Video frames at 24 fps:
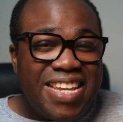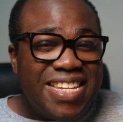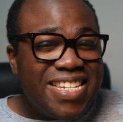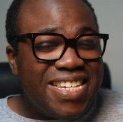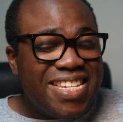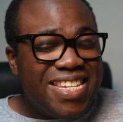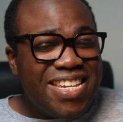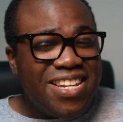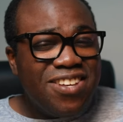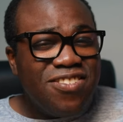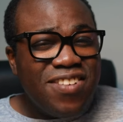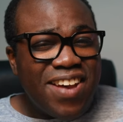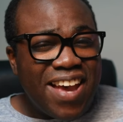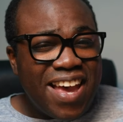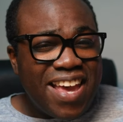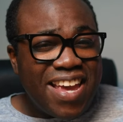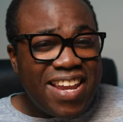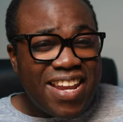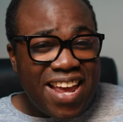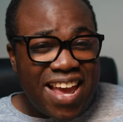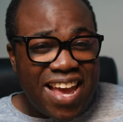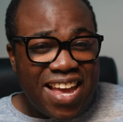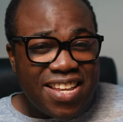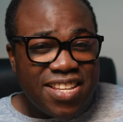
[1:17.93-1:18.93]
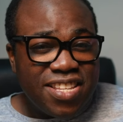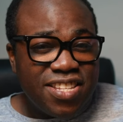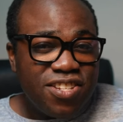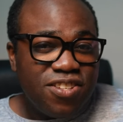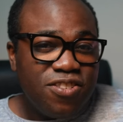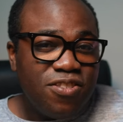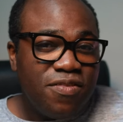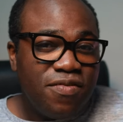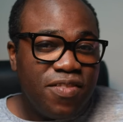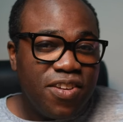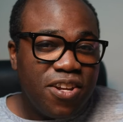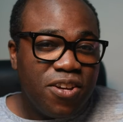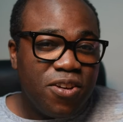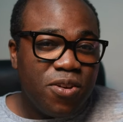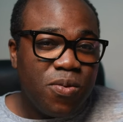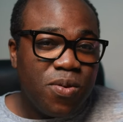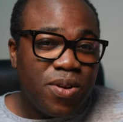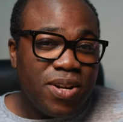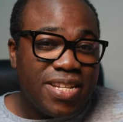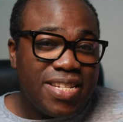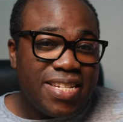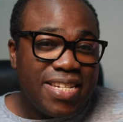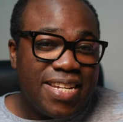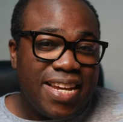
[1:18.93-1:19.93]
and still enhance your video
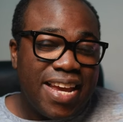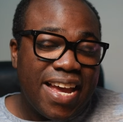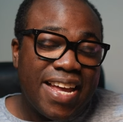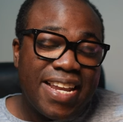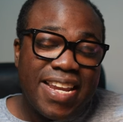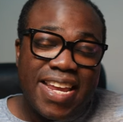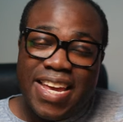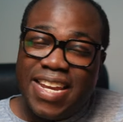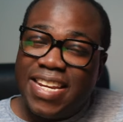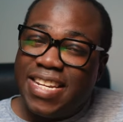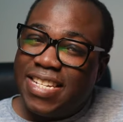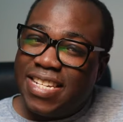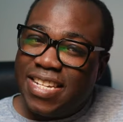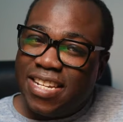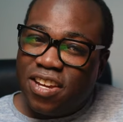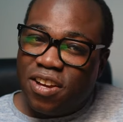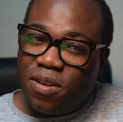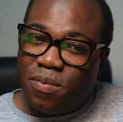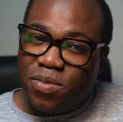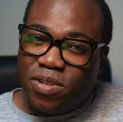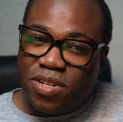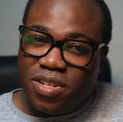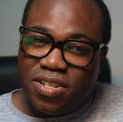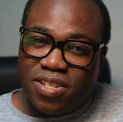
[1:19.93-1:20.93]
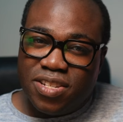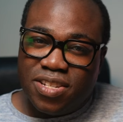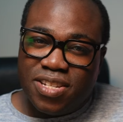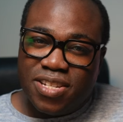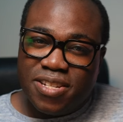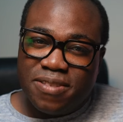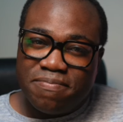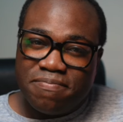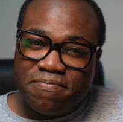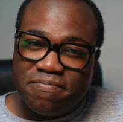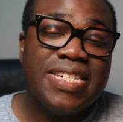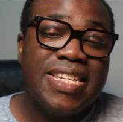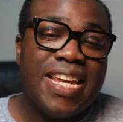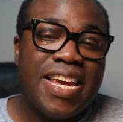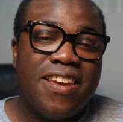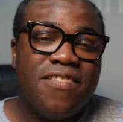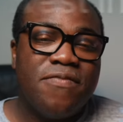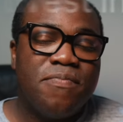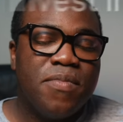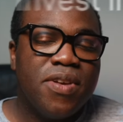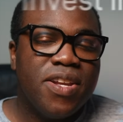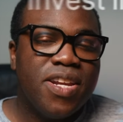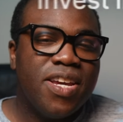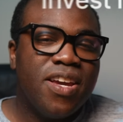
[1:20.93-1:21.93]
quality and editing options.
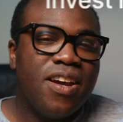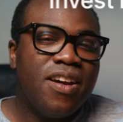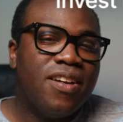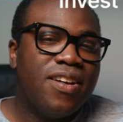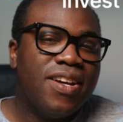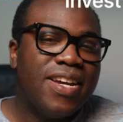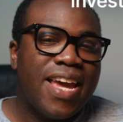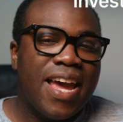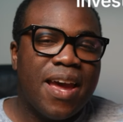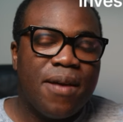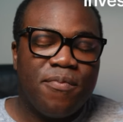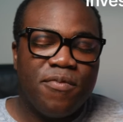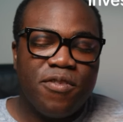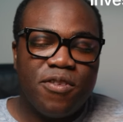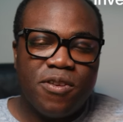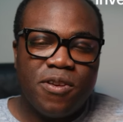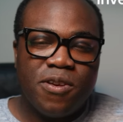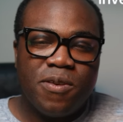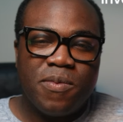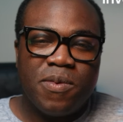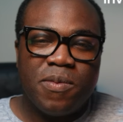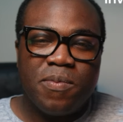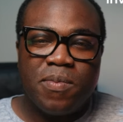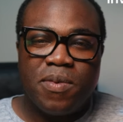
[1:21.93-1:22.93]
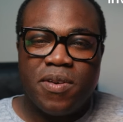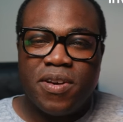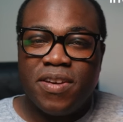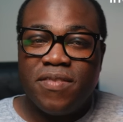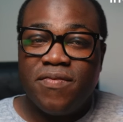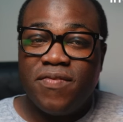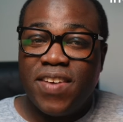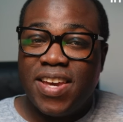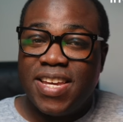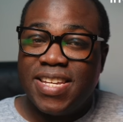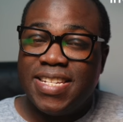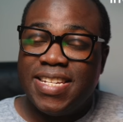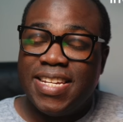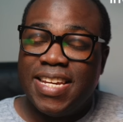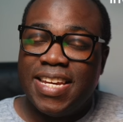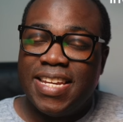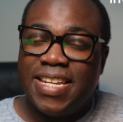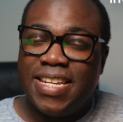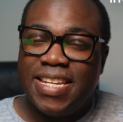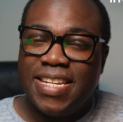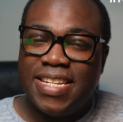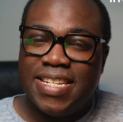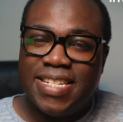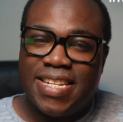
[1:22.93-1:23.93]
Save money on camera equipment by investing
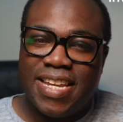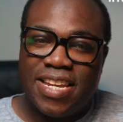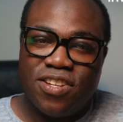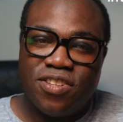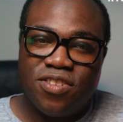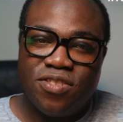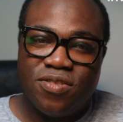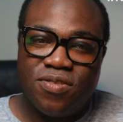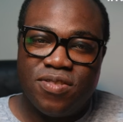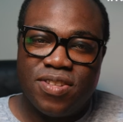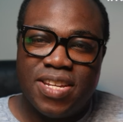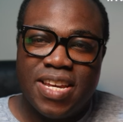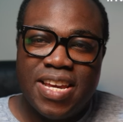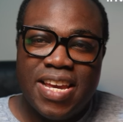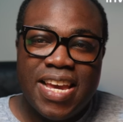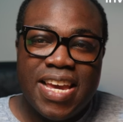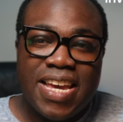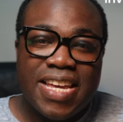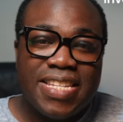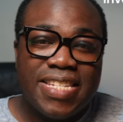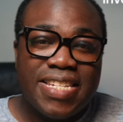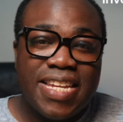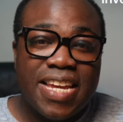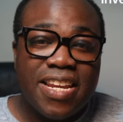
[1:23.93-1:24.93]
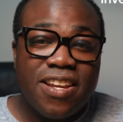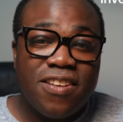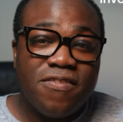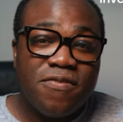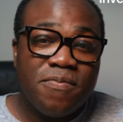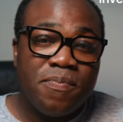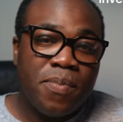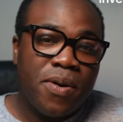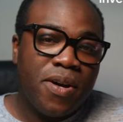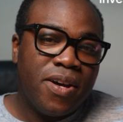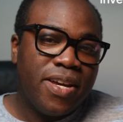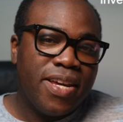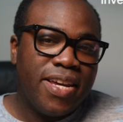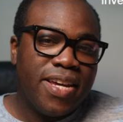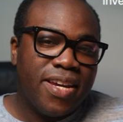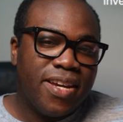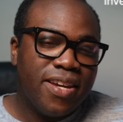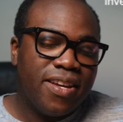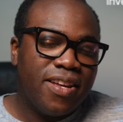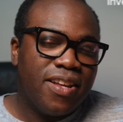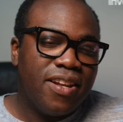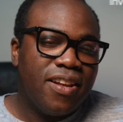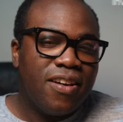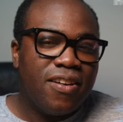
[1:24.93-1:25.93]
in the essentials. Instead of
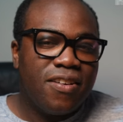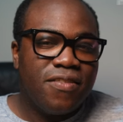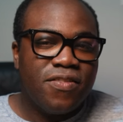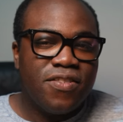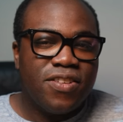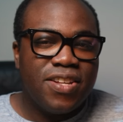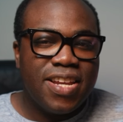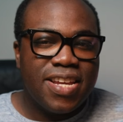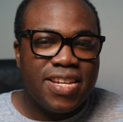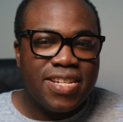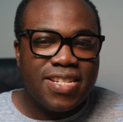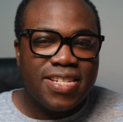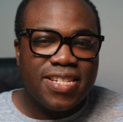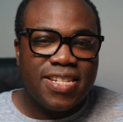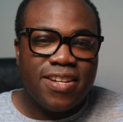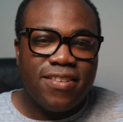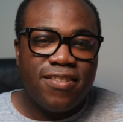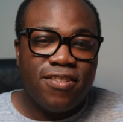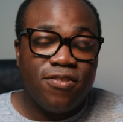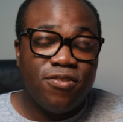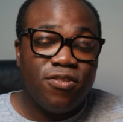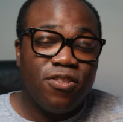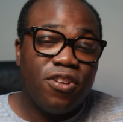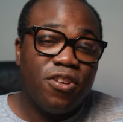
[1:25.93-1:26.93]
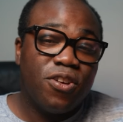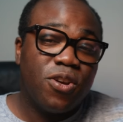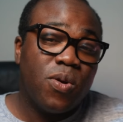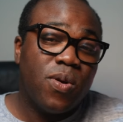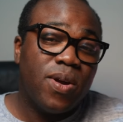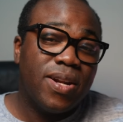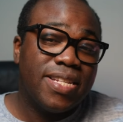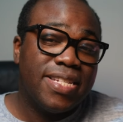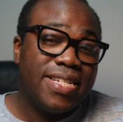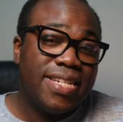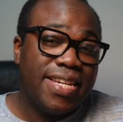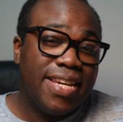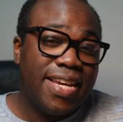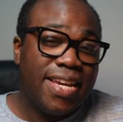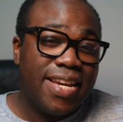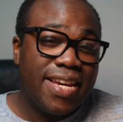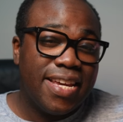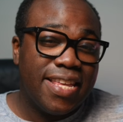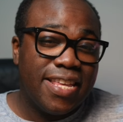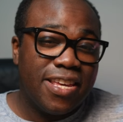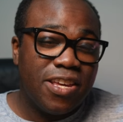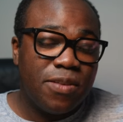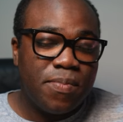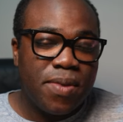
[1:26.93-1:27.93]
buying a lot of unnecessary or low quality
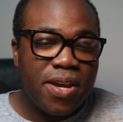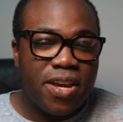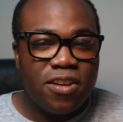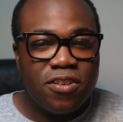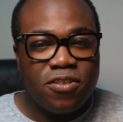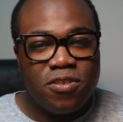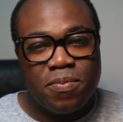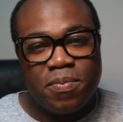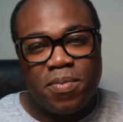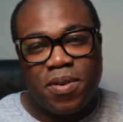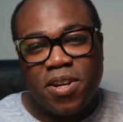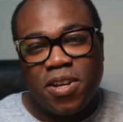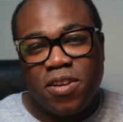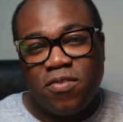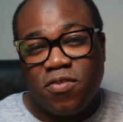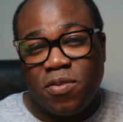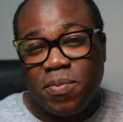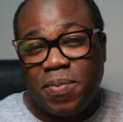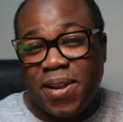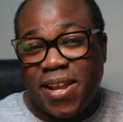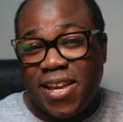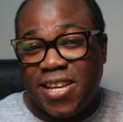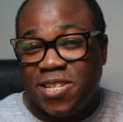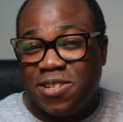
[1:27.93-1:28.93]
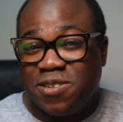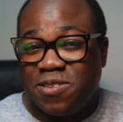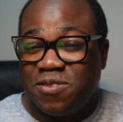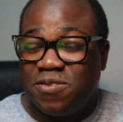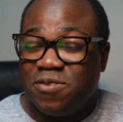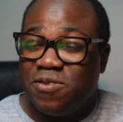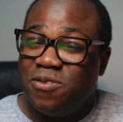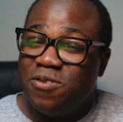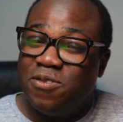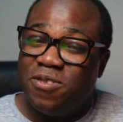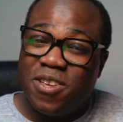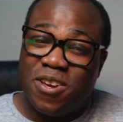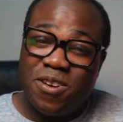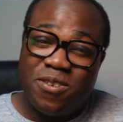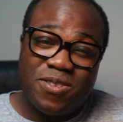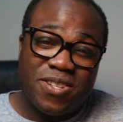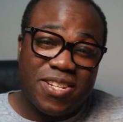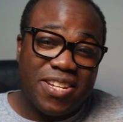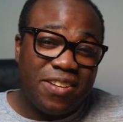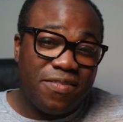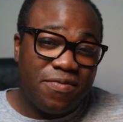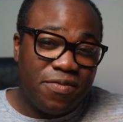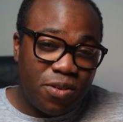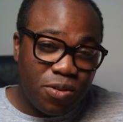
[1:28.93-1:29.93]
gear that you may end up buying replacements for all those
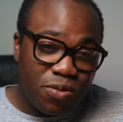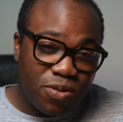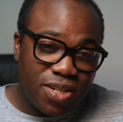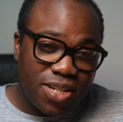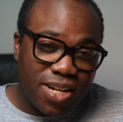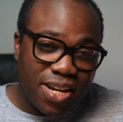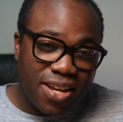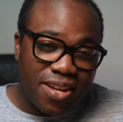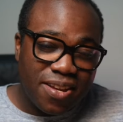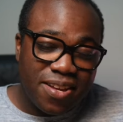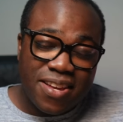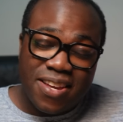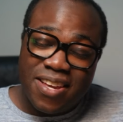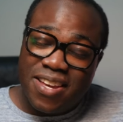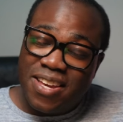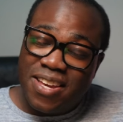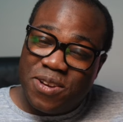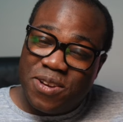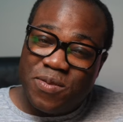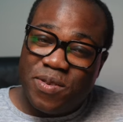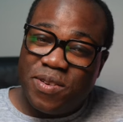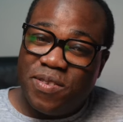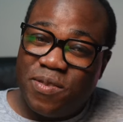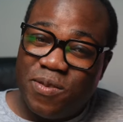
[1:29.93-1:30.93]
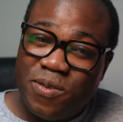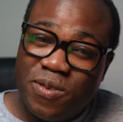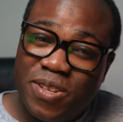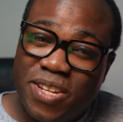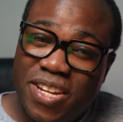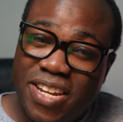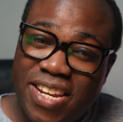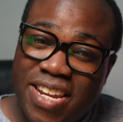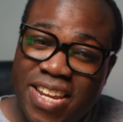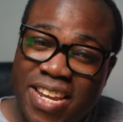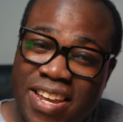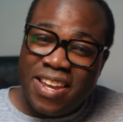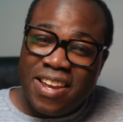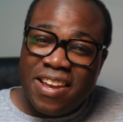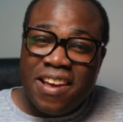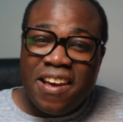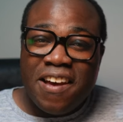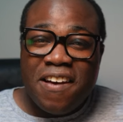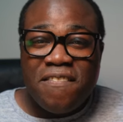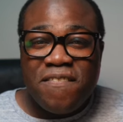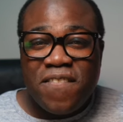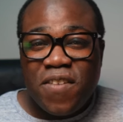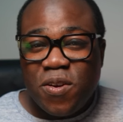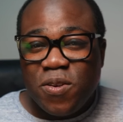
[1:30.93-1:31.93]
in the future, we've all done it,
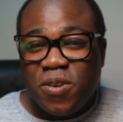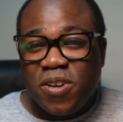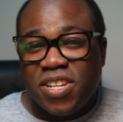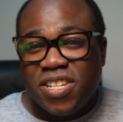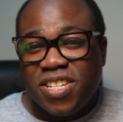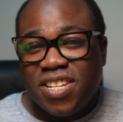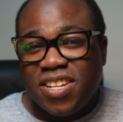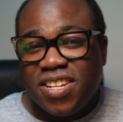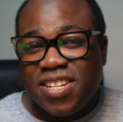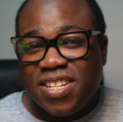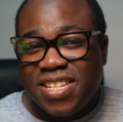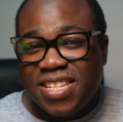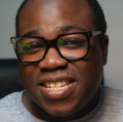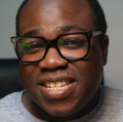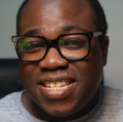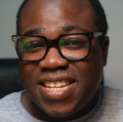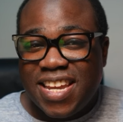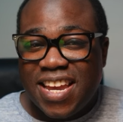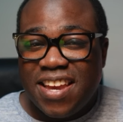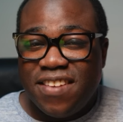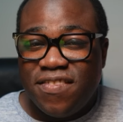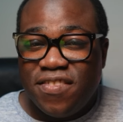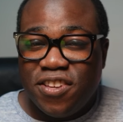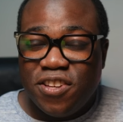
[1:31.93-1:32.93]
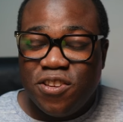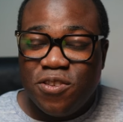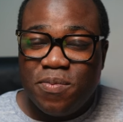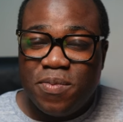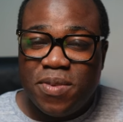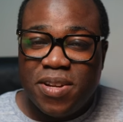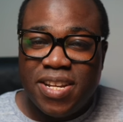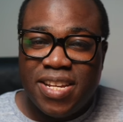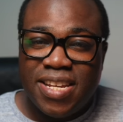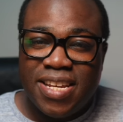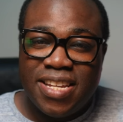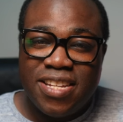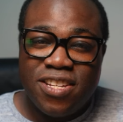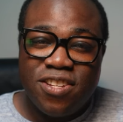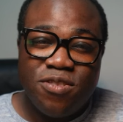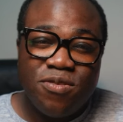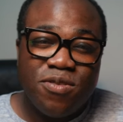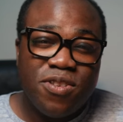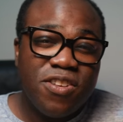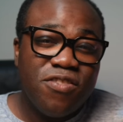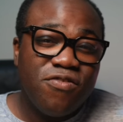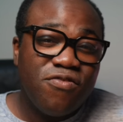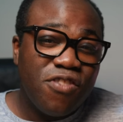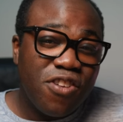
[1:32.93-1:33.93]
focus on saving your money and
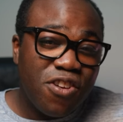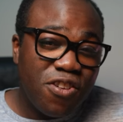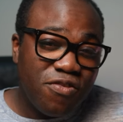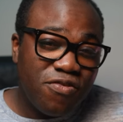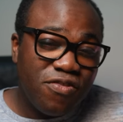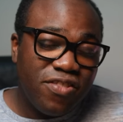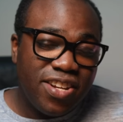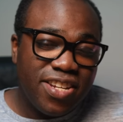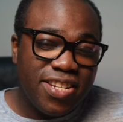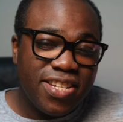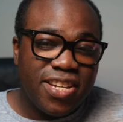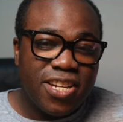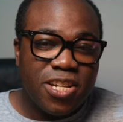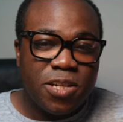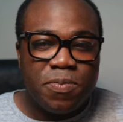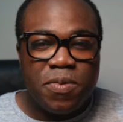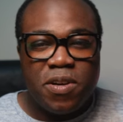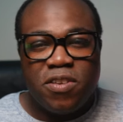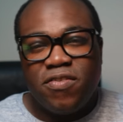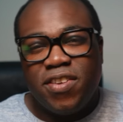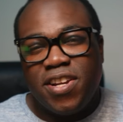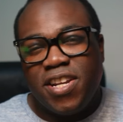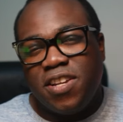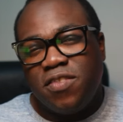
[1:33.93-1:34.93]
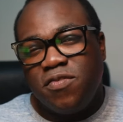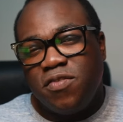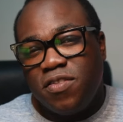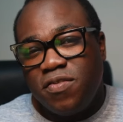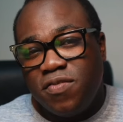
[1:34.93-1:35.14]
doing your own research by reading